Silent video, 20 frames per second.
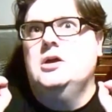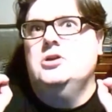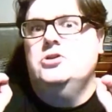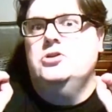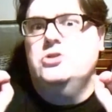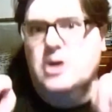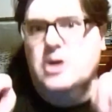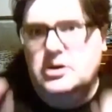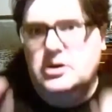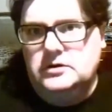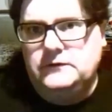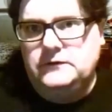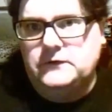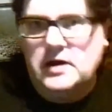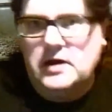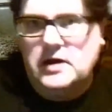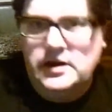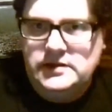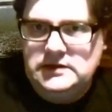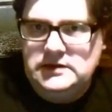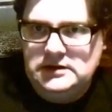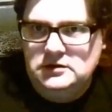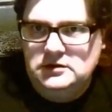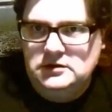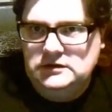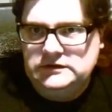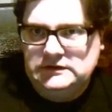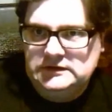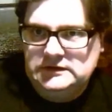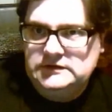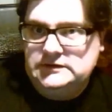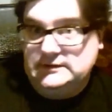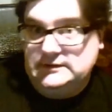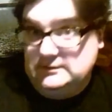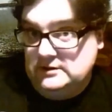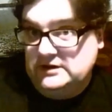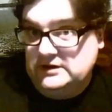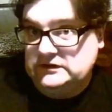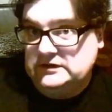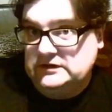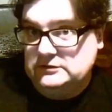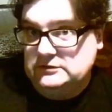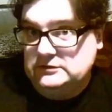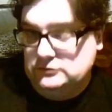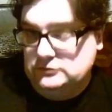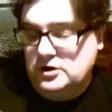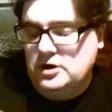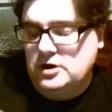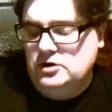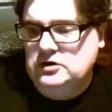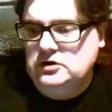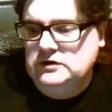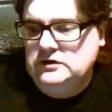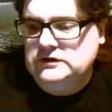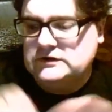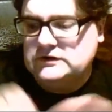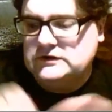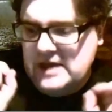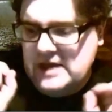notify the users, the registered or known users,